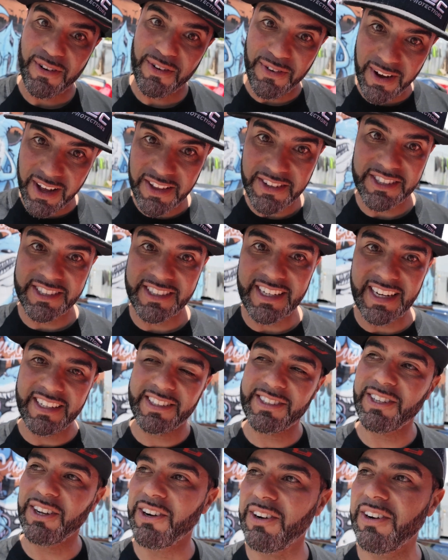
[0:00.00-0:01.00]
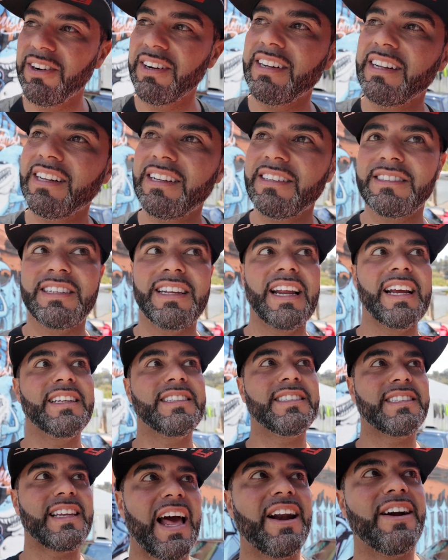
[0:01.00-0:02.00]
Father's Day. So today's
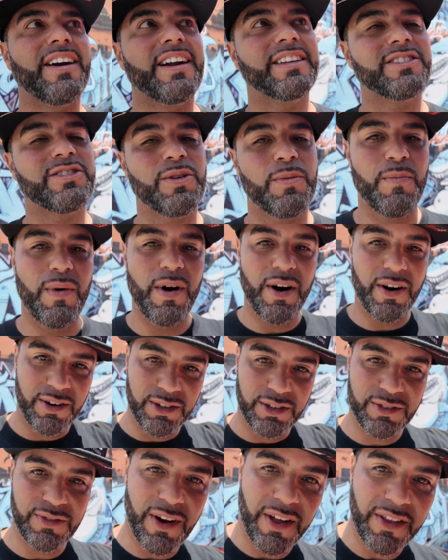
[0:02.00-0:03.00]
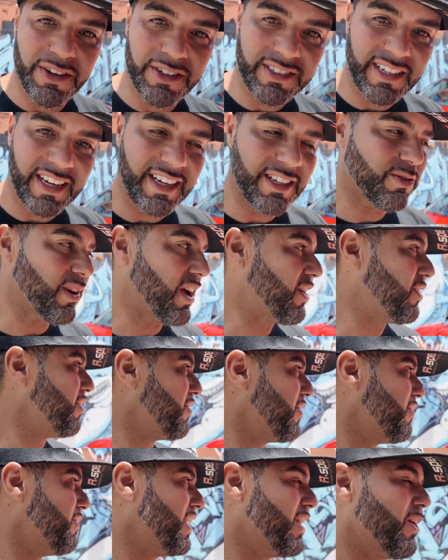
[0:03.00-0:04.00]
Saturday, tomorrow's Father's Day, so I don't know if the
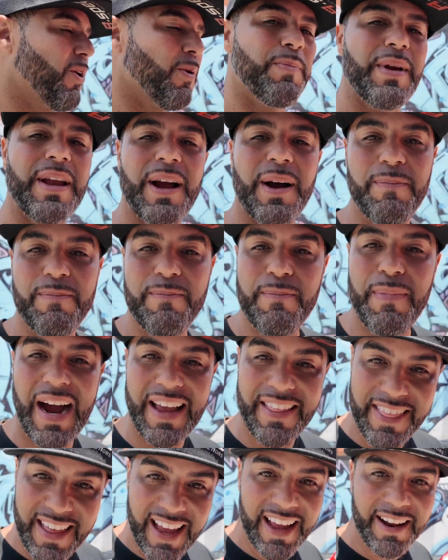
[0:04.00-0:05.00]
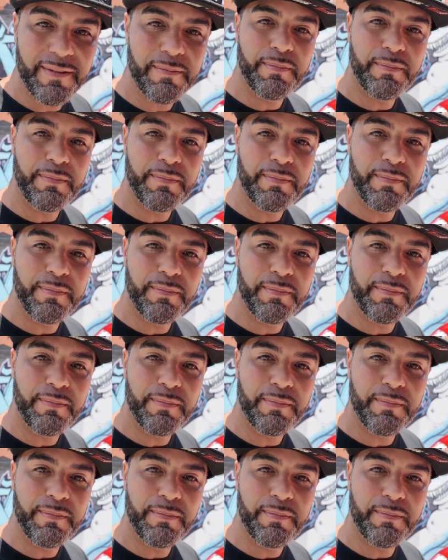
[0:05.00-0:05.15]
video will be up by then,